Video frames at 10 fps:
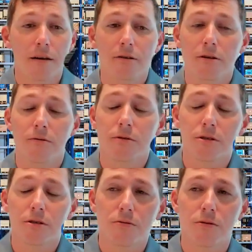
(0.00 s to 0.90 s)
And
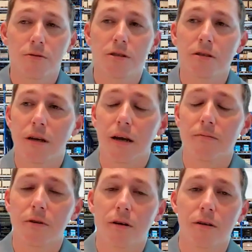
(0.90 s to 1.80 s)
Lily was just recently
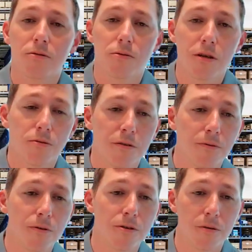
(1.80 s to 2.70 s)
named the
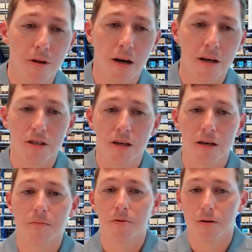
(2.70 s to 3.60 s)
2024 Supply
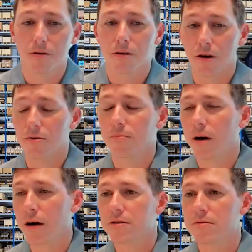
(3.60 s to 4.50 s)
Chain Pro to Know
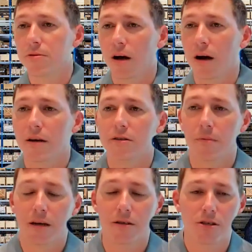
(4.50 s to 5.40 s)
by Supply and
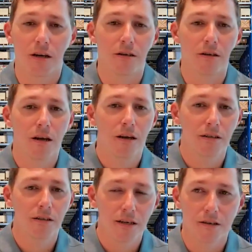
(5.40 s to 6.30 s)
Demand Chain
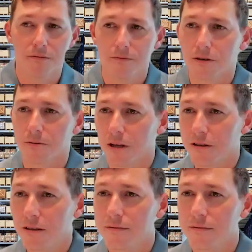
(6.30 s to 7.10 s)
Executive. Welcome, Lily.